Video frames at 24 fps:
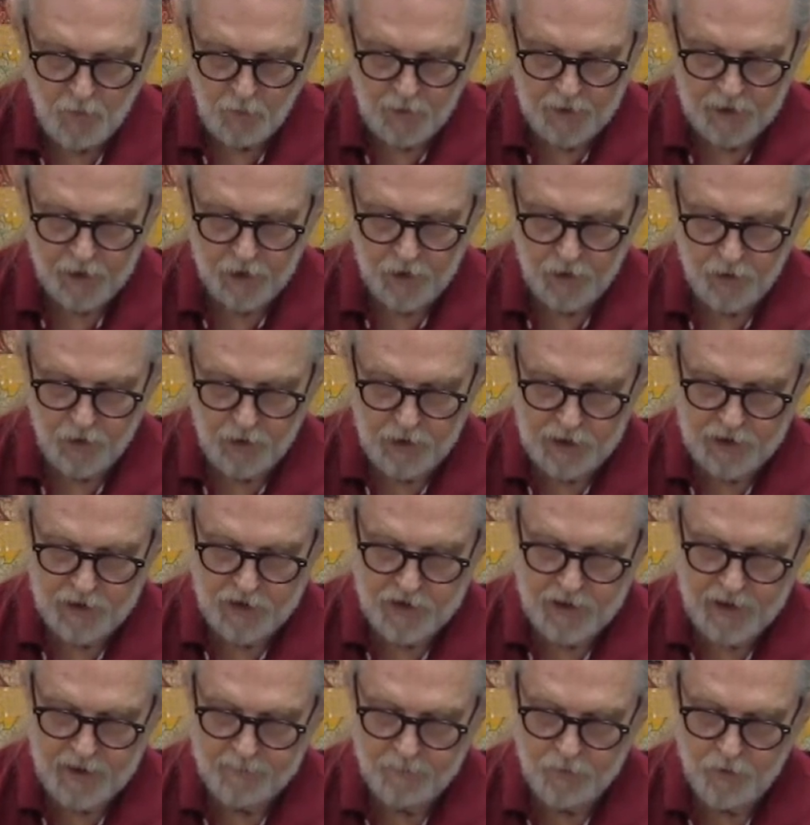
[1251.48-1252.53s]
We
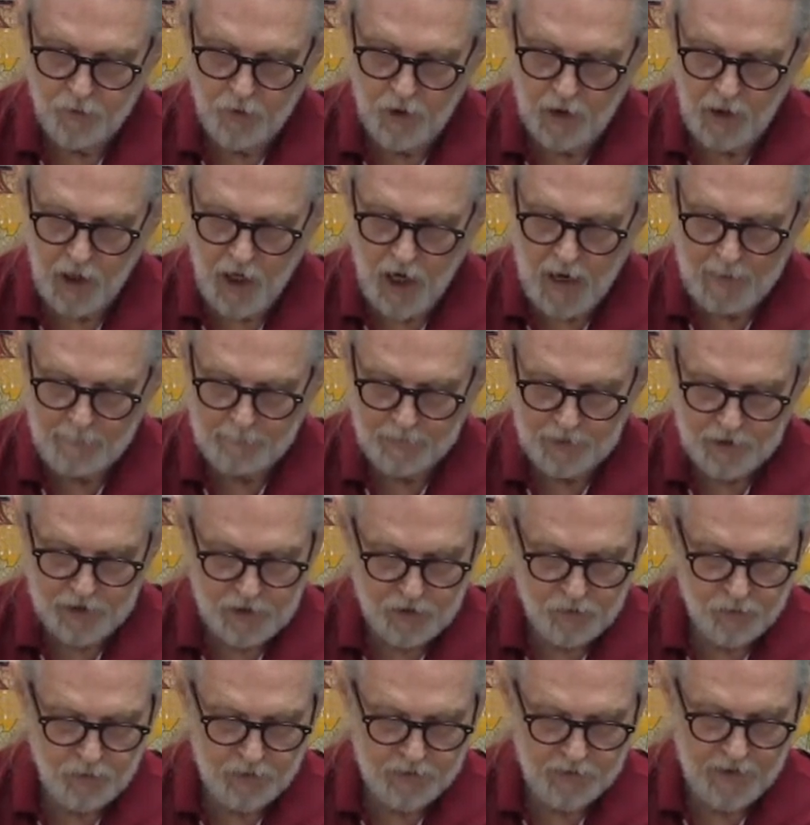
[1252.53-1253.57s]
encourage them to
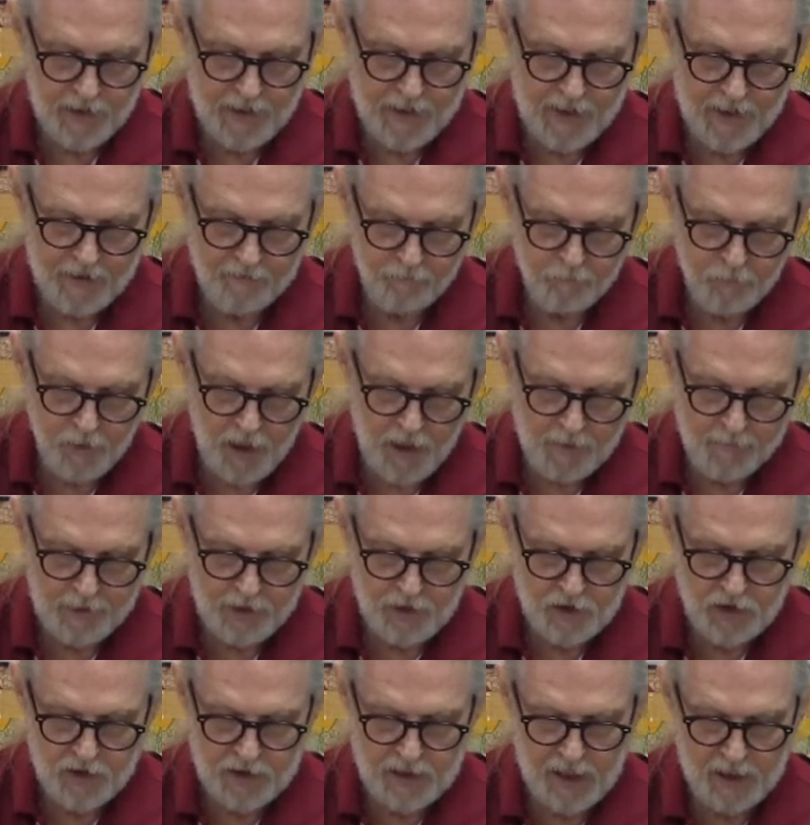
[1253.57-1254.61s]
accomplish what they have
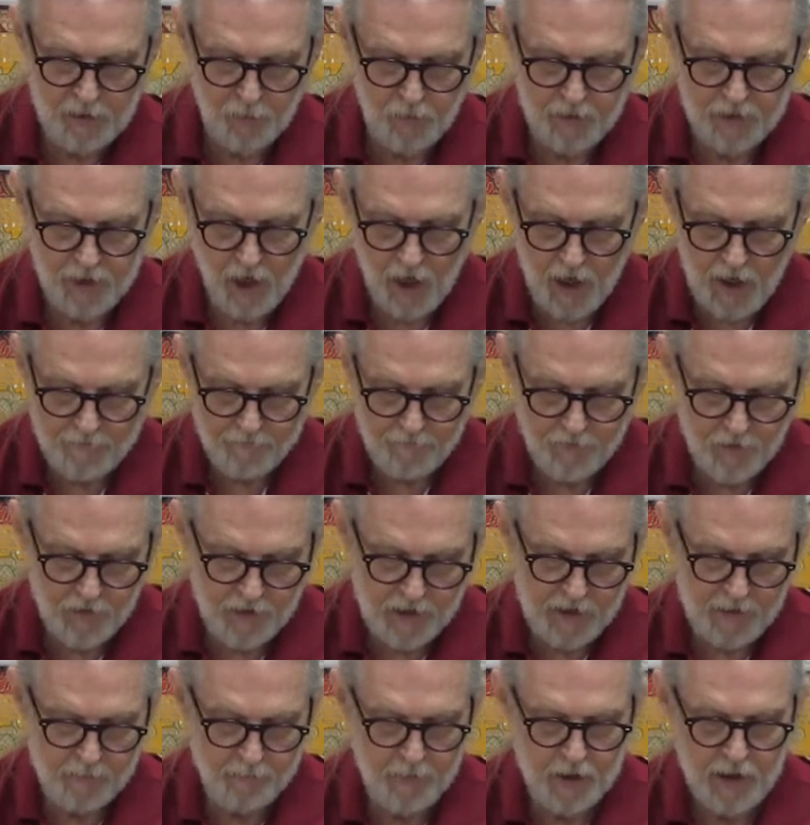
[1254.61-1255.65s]
promised, and we offer
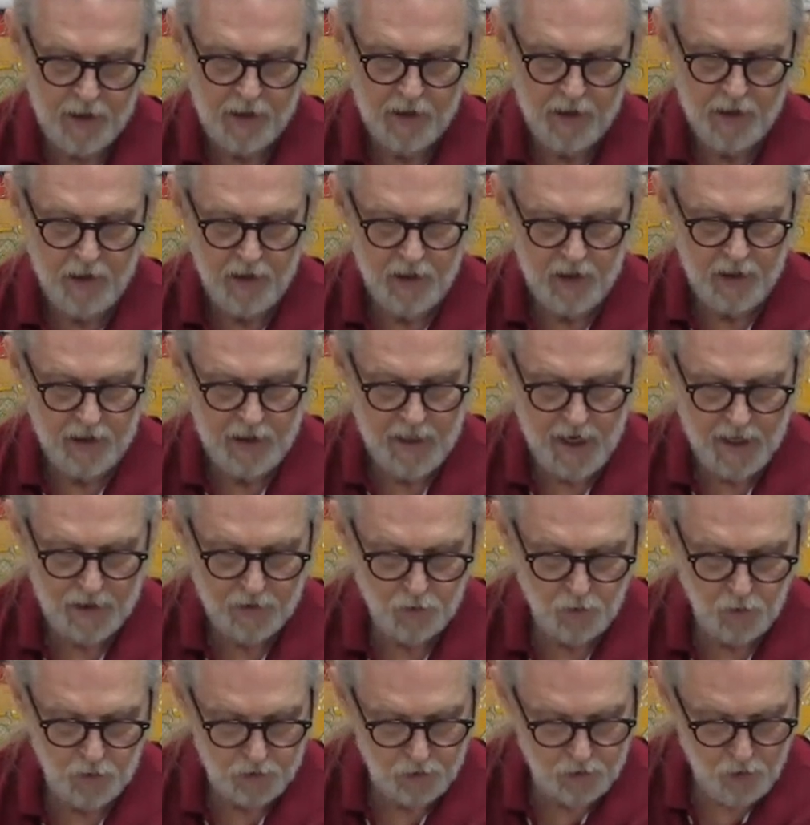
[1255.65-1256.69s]
them the
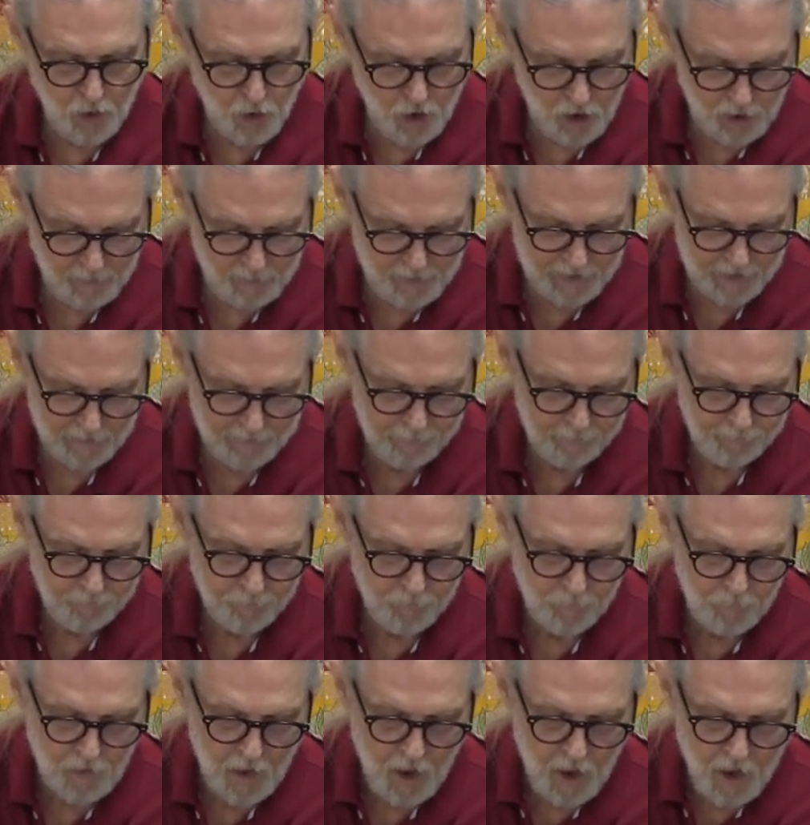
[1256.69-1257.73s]
actual Dharma.
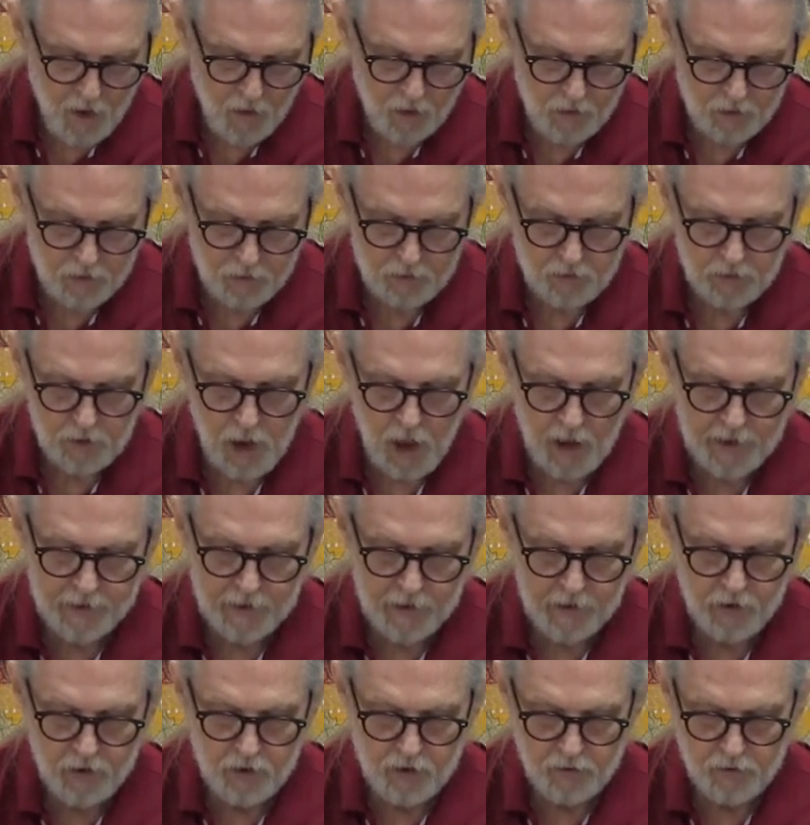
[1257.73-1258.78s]
Hong, long
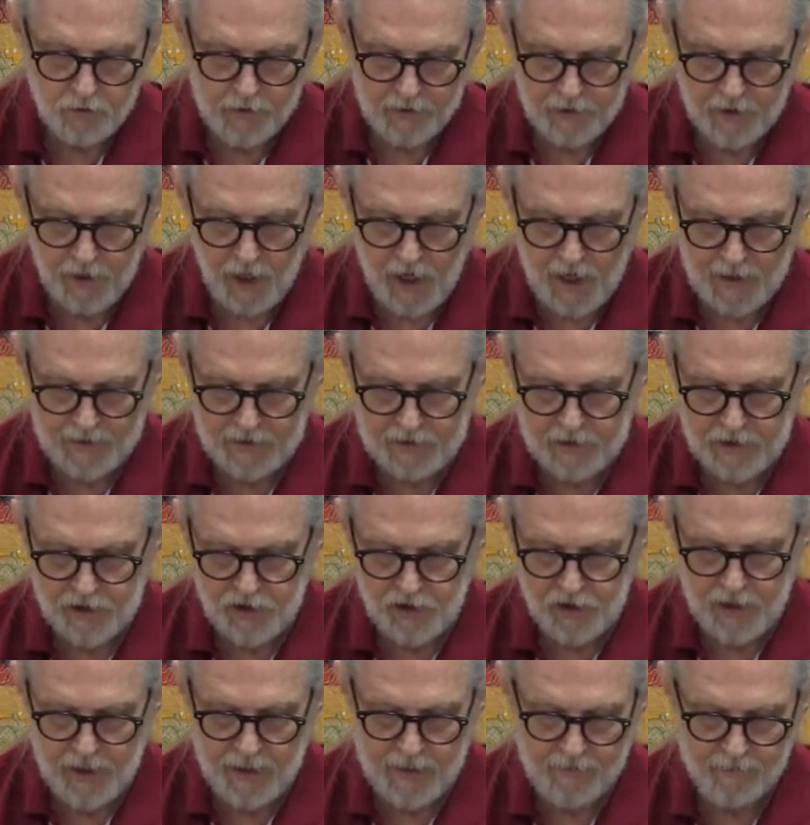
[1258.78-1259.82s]
ago in
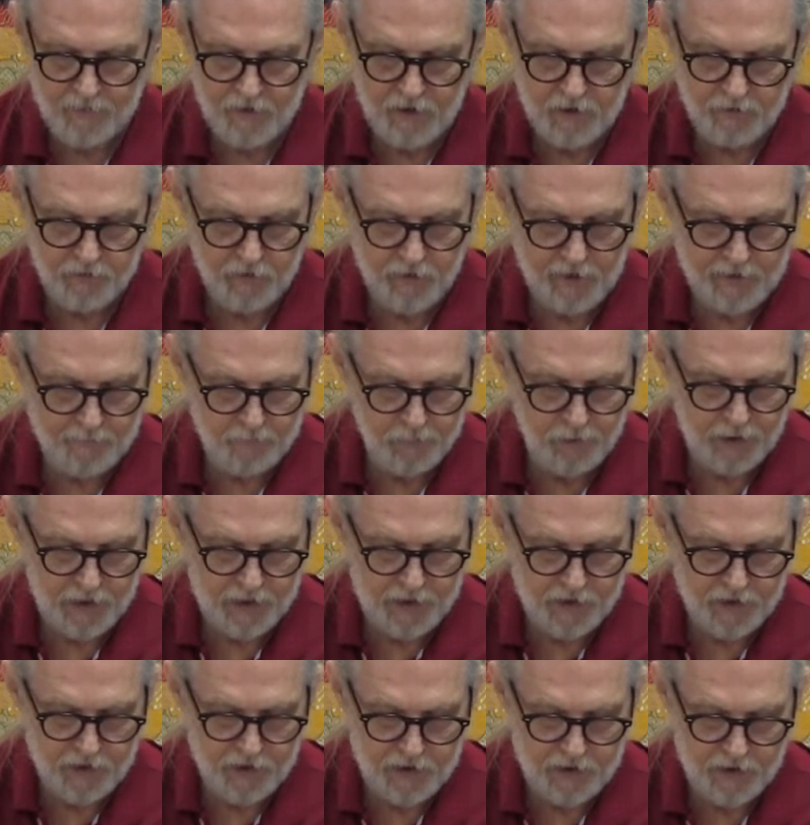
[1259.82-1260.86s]
Akanishta heaven of great
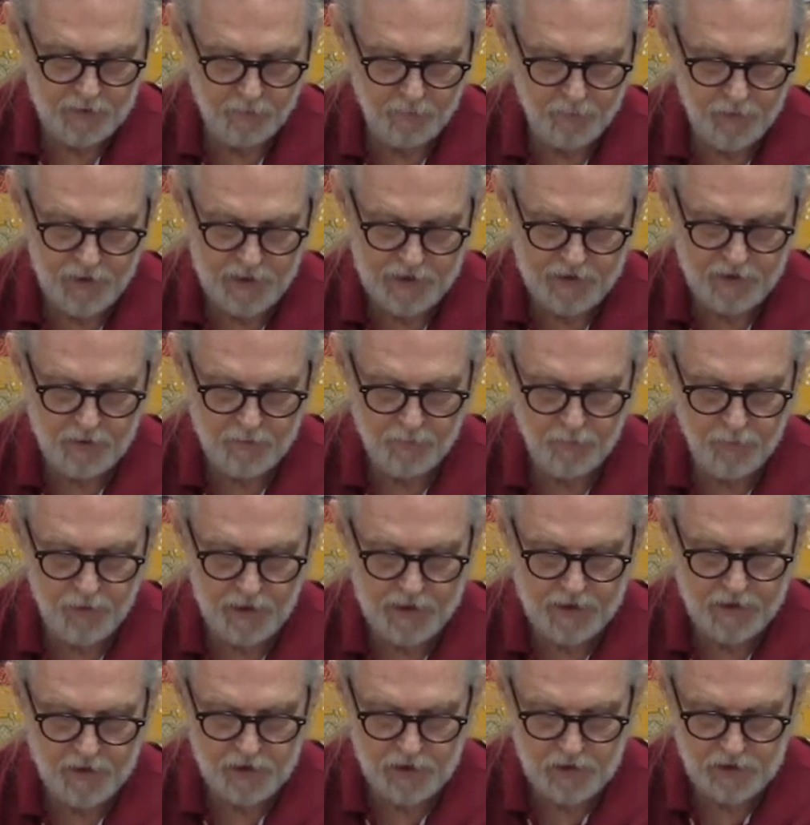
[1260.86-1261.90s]
bliss and pleasant
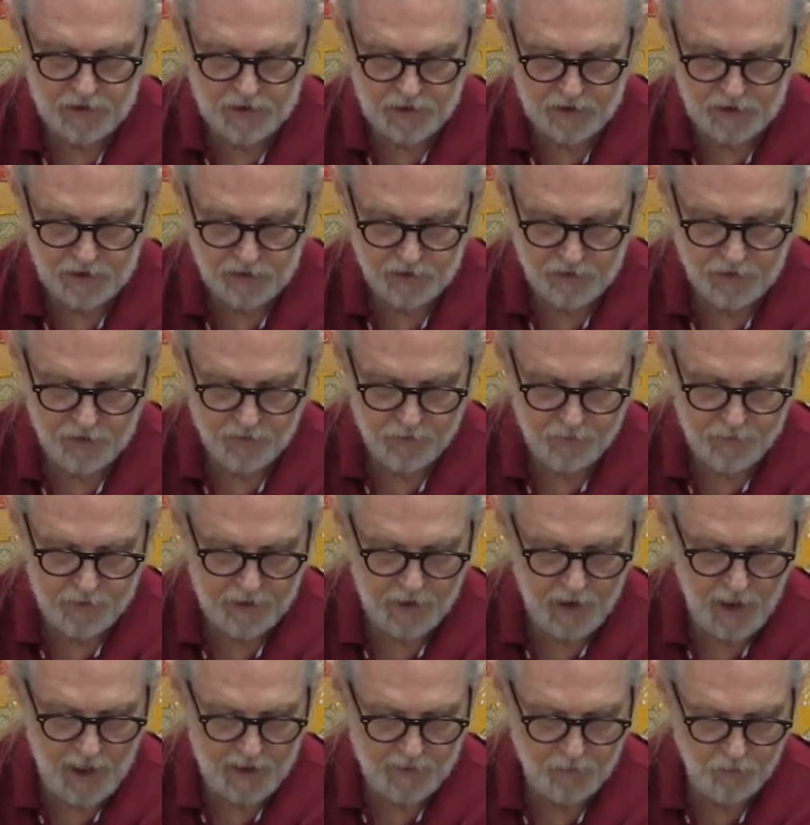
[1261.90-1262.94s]
places such as the three
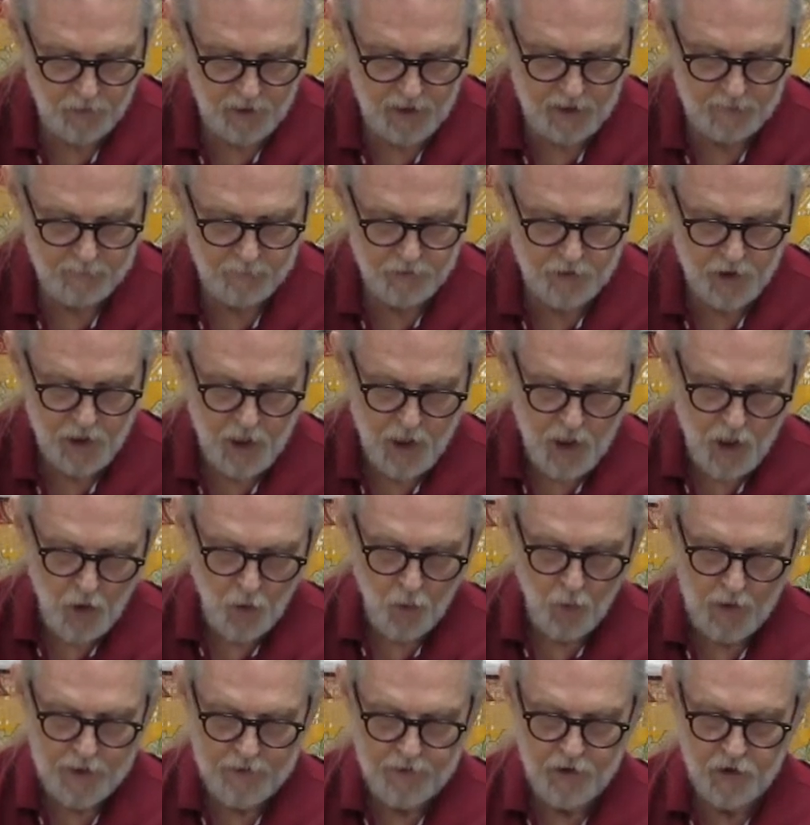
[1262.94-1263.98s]
God realms,
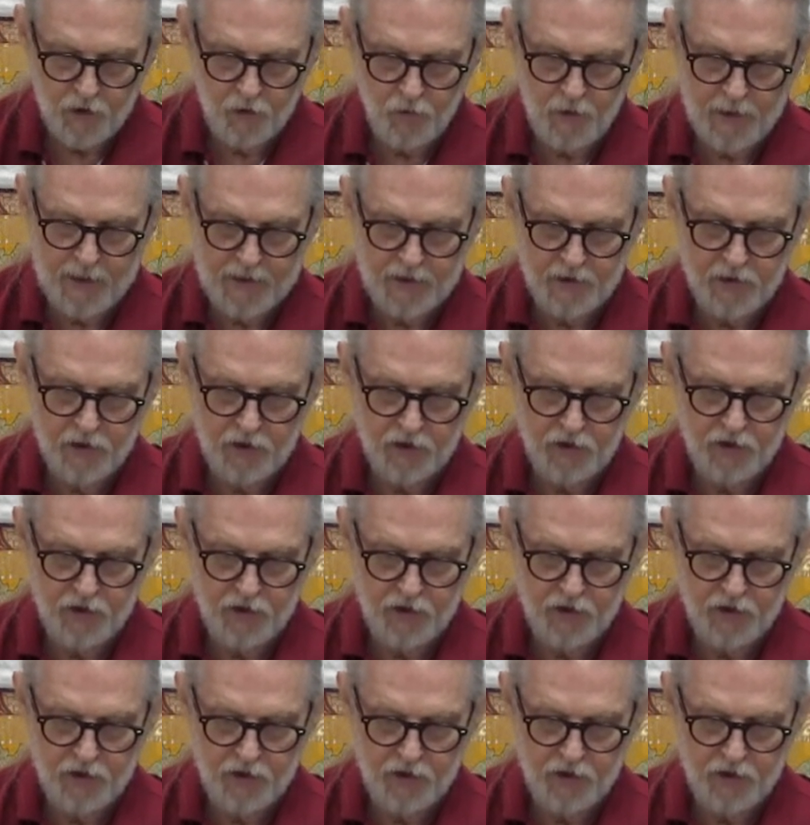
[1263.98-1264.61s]
when the great